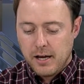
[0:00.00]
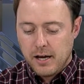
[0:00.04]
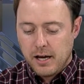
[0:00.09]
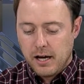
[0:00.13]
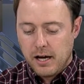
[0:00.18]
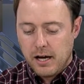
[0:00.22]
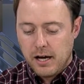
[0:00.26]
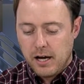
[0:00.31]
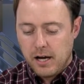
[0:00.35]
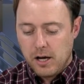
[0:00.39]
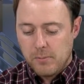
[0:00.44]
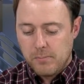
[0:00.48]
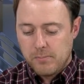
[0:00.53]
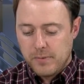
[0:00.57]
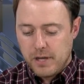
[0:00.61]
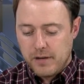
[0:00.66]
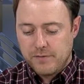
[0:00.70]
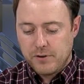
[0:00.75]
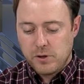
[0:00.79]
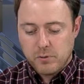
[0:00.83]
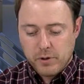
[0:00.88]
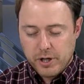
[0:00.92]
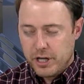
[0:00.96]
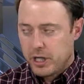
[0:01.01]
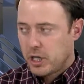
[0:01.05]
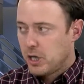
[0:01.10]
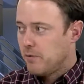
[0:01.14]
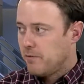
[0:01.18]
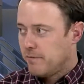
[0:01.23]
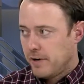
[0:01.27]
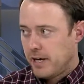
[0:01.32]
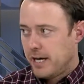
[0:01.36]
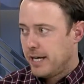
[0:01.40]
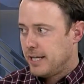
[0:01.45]
um, if you want to go
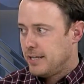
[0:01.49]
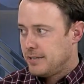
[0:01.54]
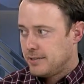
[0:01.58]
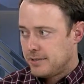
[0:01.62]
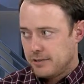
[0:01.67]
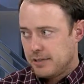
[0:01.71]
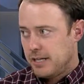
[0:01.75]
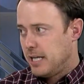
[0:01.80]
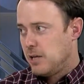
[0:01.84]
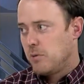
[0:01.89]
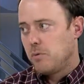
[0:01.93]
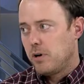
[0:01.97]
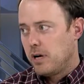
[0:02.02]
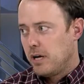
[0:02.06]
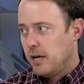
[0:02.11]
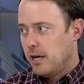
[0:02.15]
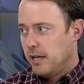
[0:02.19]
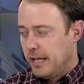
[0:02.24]
find anywhere,